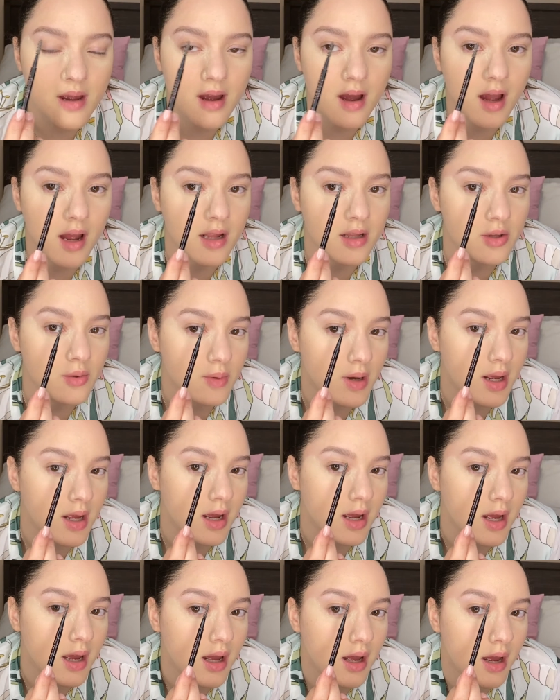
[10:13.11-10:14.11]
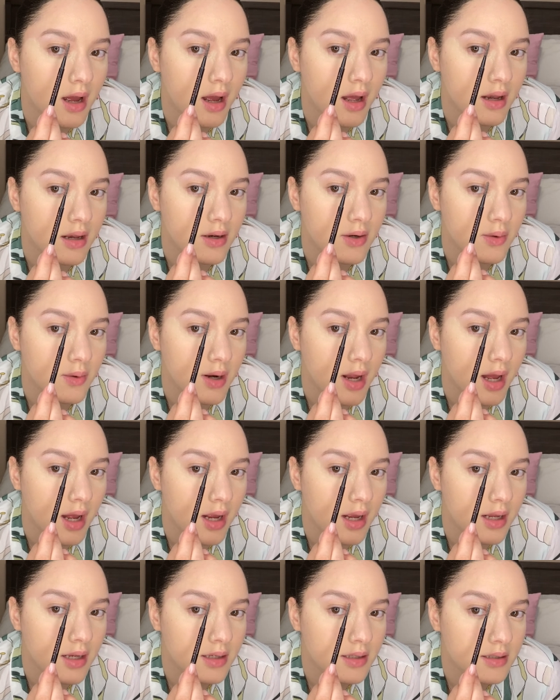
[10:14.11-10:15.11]
I do like a little
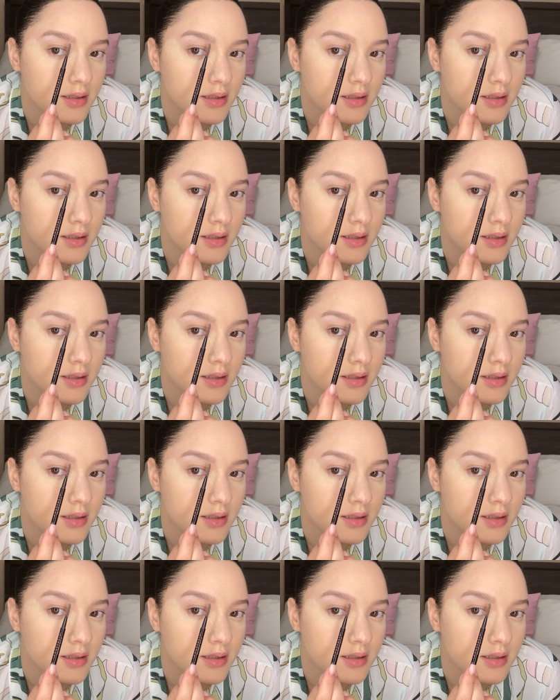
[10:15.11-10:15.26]
line